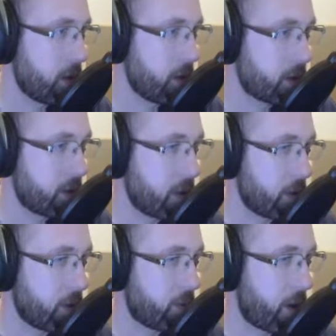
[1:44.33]
It's
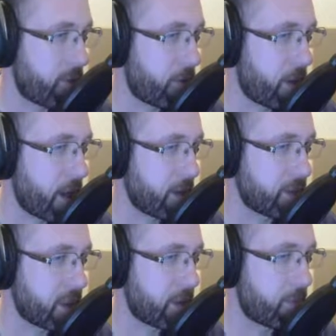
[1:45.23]
the Rifle
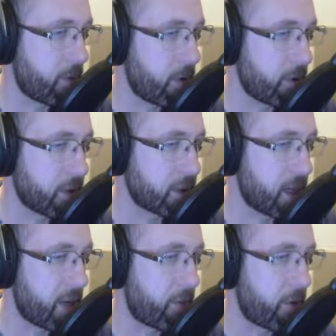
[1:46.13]
Animset Pro. It's
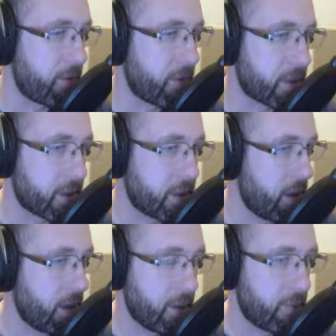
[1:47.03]
not perfect,
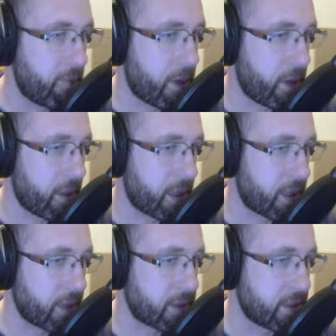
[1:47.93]
but like
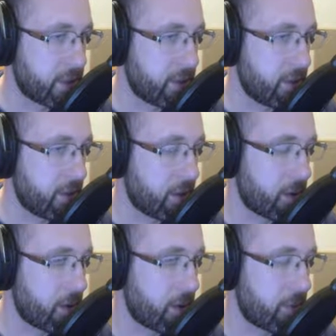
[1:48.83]
I said, when
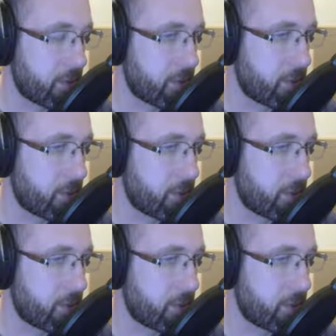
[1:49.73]
I'm